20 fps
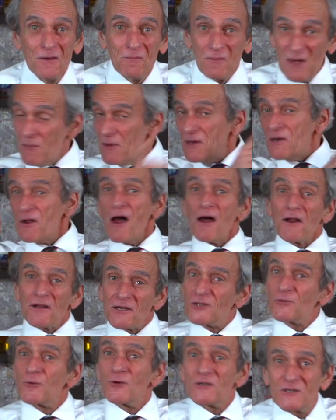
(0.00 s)
Maybe not
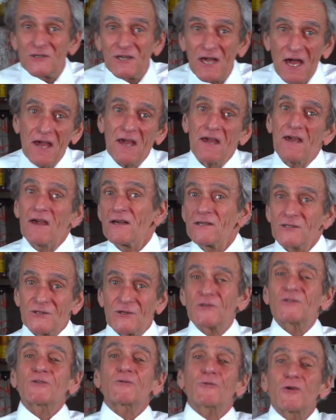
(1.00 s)
as risque as
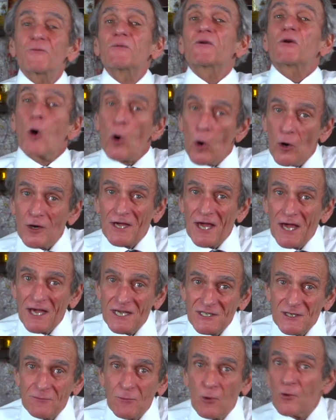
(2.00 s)
the Screaming
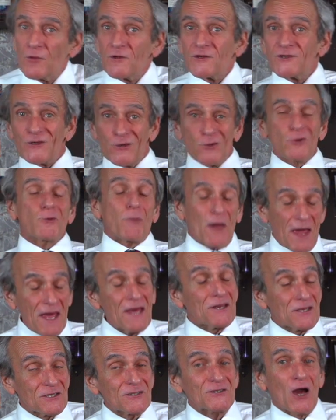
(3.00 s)
Orgasm or the Silk
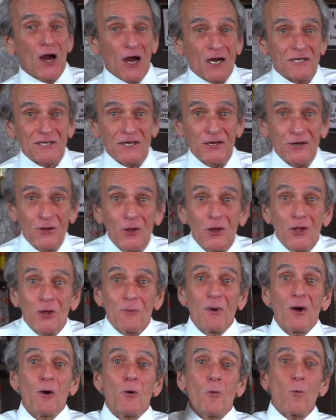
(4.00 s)
Panties cocktail,
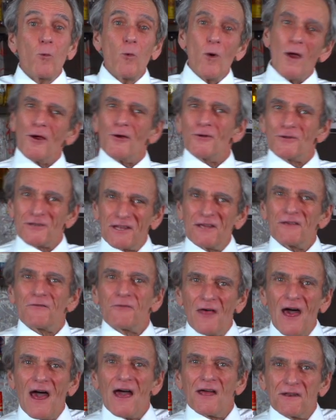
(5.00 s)
but where
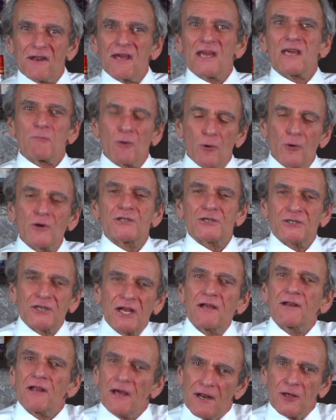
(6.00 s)
did that name
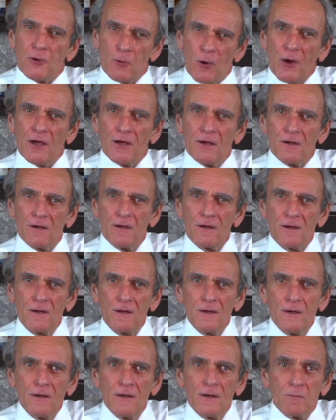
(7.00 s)
originate anyway?
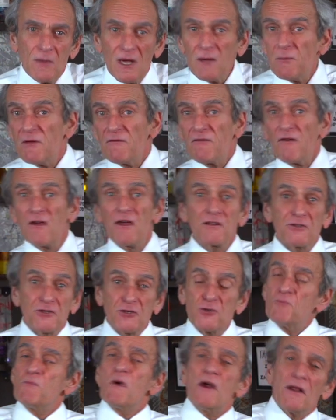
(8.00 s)
Maybe if you had
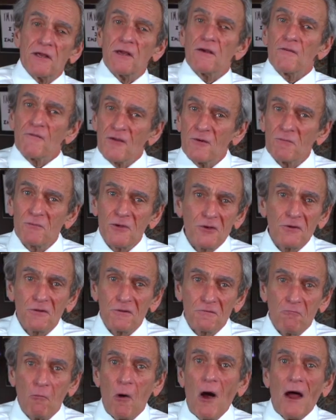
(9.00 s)
too many of them,
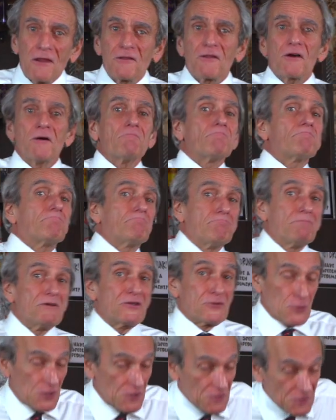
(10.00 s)
you'll wind up
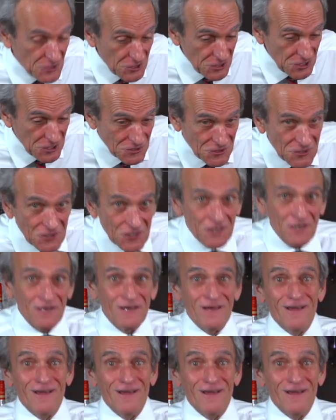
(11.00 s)
between the sheets.